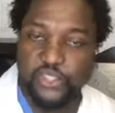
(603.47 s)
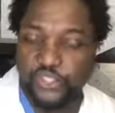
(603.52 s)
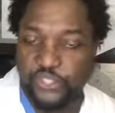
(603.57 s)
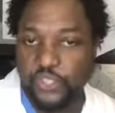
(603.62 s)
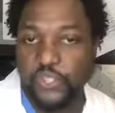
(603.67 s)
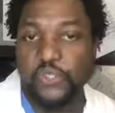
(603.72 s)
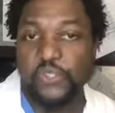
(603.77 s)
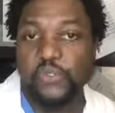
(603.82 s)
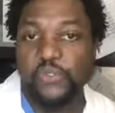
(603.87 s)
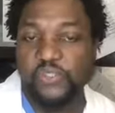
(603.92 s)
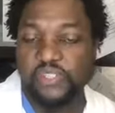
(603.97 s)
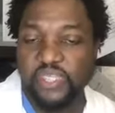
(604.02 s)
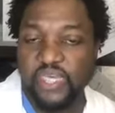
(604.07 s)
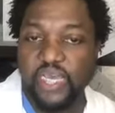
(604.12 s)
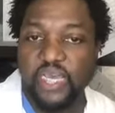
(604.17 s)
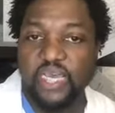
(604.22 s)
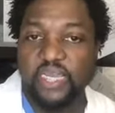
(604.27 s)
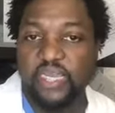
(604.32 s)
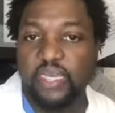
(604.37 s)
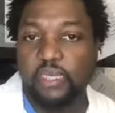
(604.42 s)
shows
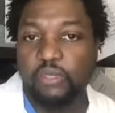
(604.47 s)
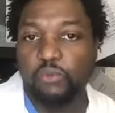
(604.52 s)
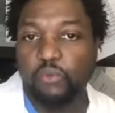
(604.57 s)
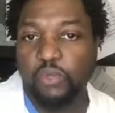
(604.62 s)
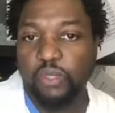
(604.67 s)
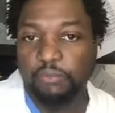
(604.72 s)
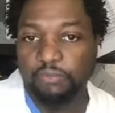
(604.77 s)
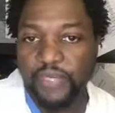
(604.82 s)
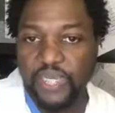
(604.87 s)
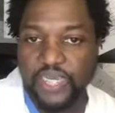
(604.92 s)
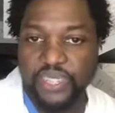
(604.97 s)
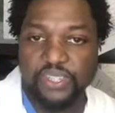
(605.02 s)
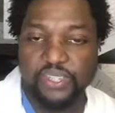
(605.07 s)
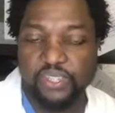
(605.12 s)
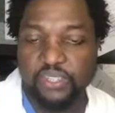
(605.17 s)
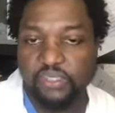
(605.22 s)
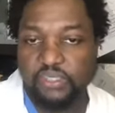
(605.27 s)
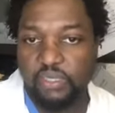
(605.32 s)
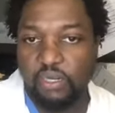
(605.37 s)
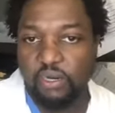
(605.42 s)
that when
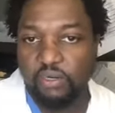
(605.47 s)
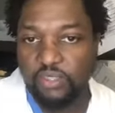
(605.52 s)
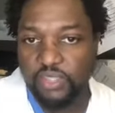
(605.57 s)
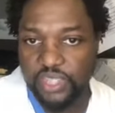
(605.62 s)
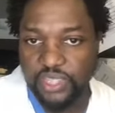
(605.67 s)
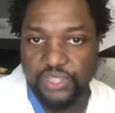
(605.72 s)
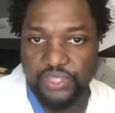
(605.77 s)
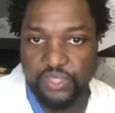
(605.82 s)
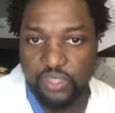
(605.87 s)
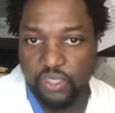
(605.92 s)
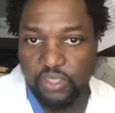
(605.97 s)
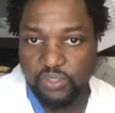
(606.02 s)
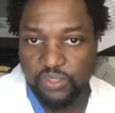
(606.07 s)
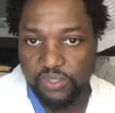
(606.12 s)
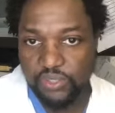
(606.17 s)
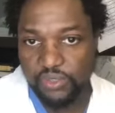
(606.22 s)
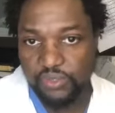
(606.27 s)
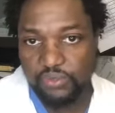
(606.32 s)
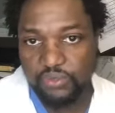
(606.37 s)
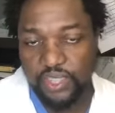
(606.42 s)
patients are
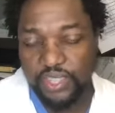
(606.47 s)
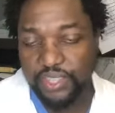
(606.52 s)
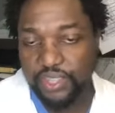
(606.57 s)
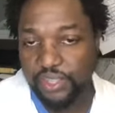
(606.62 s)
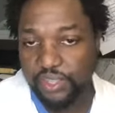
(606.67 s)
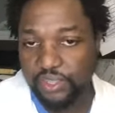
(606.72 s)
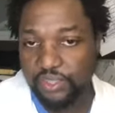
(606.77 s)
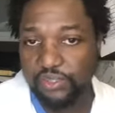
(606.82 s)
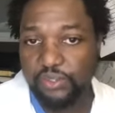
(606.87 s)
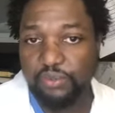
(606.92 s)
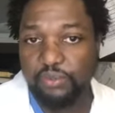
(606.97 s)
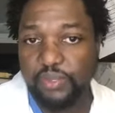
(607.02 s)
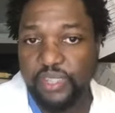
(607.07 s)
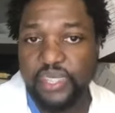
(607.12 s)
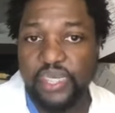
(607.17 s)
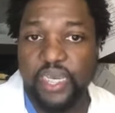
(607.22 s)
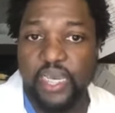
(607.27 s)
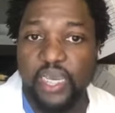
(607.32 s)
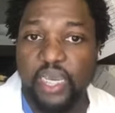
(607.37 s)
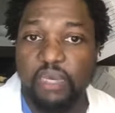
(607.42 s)
discharged to an acute
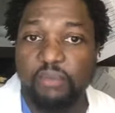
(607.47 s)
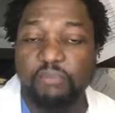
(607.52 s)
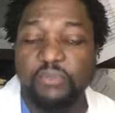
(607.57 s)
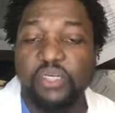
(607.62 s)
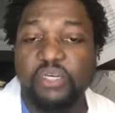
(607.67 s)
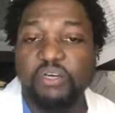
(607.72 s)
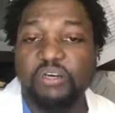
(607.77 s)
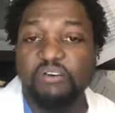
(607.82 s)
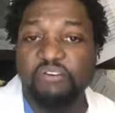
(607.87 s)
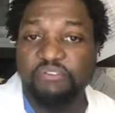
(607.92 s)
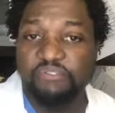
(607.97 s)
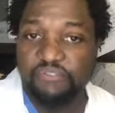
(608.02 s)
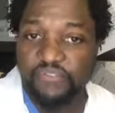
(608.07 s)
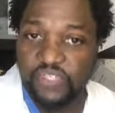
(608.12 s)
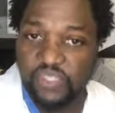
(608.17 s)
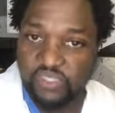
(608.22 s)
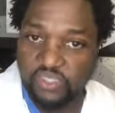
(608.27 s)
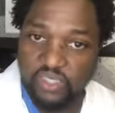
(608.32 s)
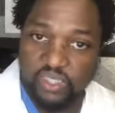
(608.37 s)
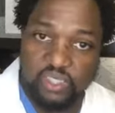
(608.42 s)
rehab
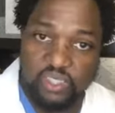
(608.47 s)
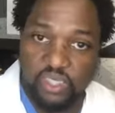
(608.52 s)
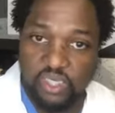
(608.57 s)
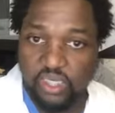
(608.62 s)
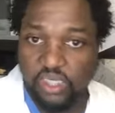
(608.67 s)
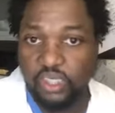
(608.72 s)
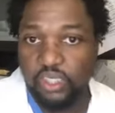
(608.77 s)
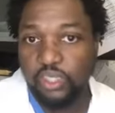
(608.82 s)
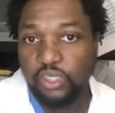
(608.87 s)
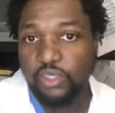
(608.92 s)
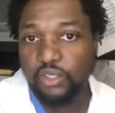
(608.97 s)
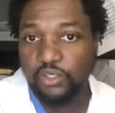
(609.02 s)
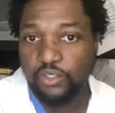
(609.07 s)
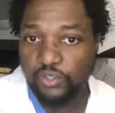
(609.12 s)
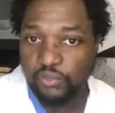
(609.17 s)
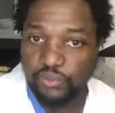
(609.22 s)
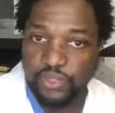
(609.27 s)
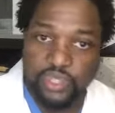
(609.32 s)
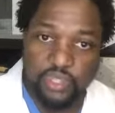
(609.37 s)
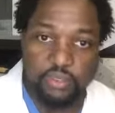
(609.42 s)
facility,
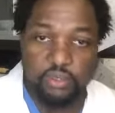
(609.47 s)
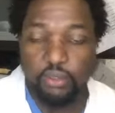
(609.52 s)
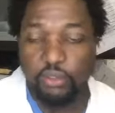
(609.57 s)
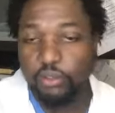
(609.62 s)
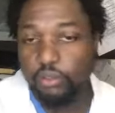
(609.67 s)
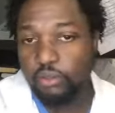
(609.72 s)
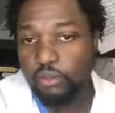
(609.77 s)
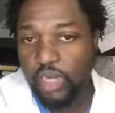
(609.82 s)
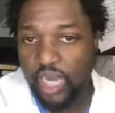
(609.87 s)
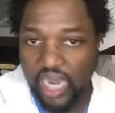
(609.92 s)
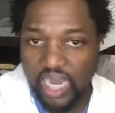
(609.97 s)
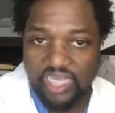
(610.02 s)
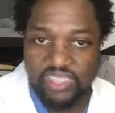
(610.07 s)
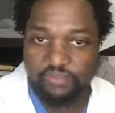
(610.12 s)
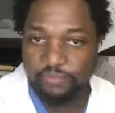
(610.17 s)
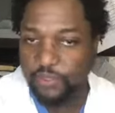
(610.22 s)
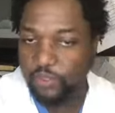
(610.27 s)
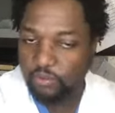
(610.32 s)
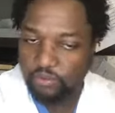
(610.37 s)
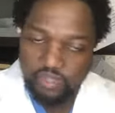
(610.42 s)
unit,
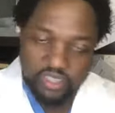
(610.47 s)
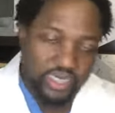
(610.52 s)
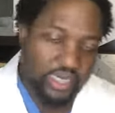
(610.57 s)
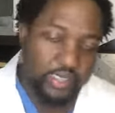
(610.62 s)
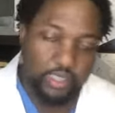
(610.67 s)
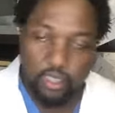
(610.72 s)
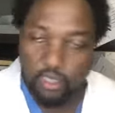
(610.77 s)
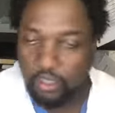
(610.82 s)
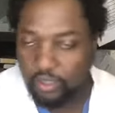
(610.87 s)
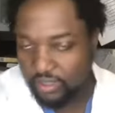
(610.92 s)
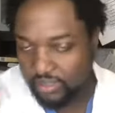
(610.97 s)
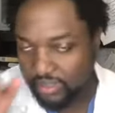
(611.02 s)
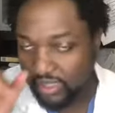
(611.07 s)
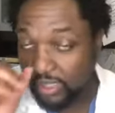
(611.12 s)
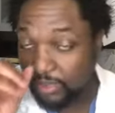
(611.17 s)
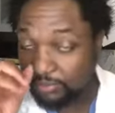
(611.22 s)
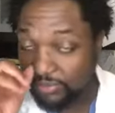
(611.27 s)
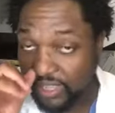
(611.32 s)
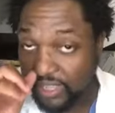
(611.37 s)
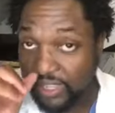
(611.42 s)
hospital, it's kind of all the
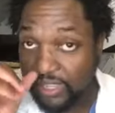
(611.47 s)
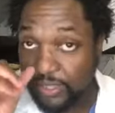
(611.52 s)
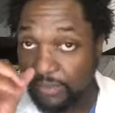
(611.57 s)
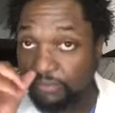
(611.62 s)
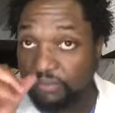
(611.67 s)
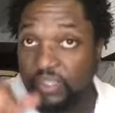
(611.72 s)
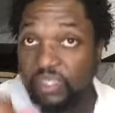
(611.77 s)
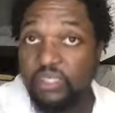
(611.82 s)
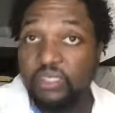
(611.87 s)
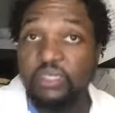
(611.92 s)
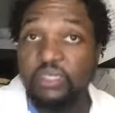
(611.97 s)
same thing,